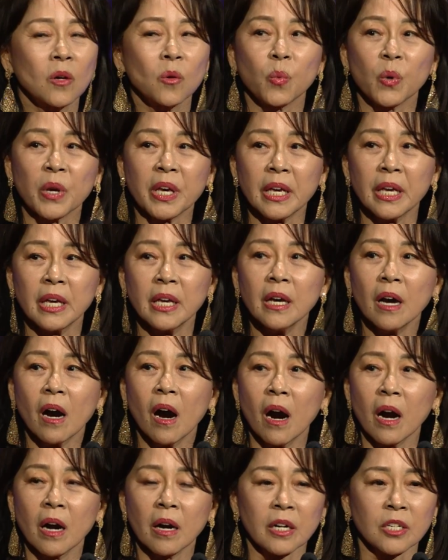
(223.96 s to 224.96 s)
We
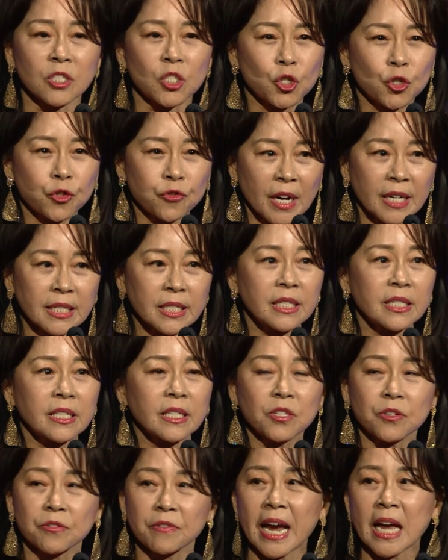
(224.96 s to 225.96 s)
are a
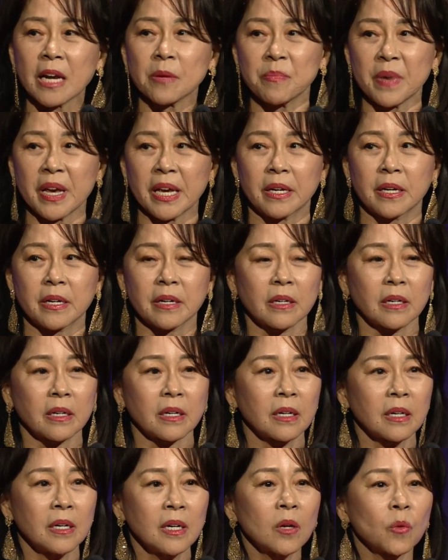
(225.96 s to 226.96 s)
trusted grant
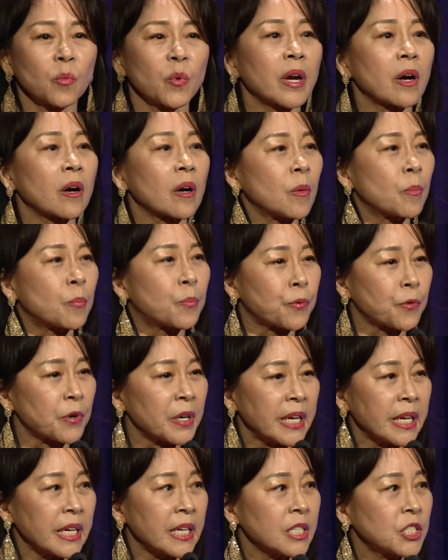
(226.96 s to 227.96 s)
maker. We are a
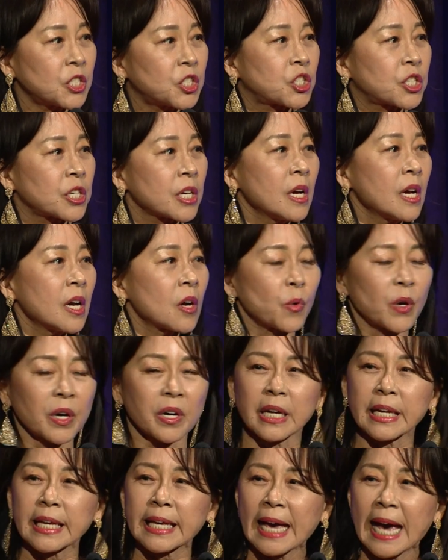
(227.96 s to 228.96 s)
bridge, we are
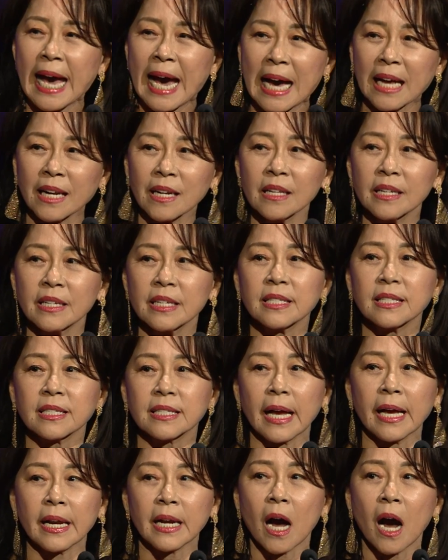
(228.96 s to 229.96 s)
a catalyst,
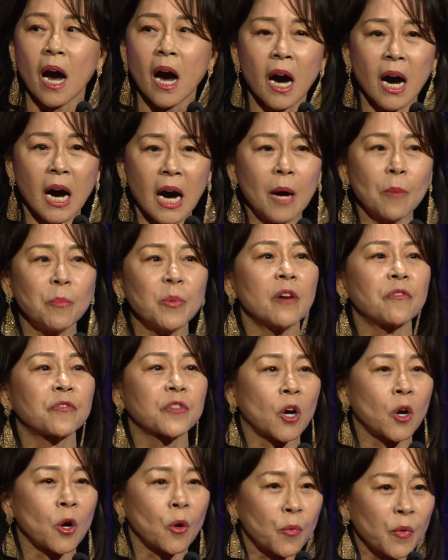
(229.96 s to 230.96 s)
and a hub of
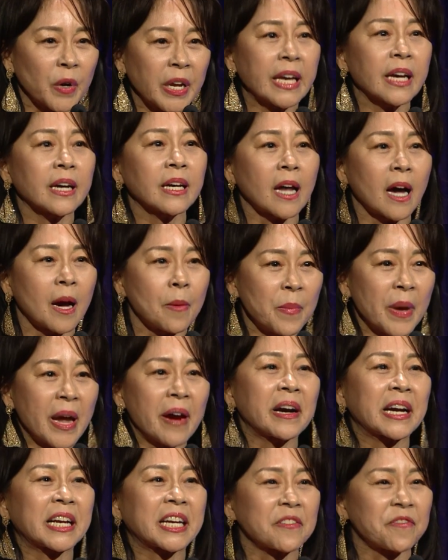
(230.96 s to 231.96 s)
Korean
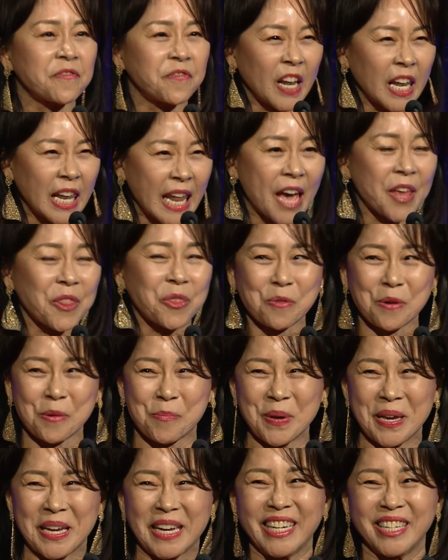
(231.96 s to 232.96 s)
American
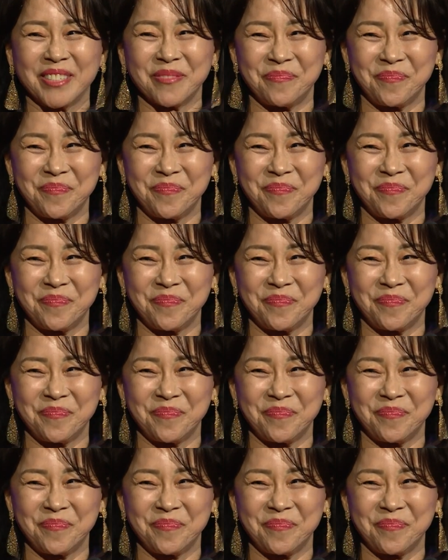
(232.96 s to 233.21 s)
philanthropy.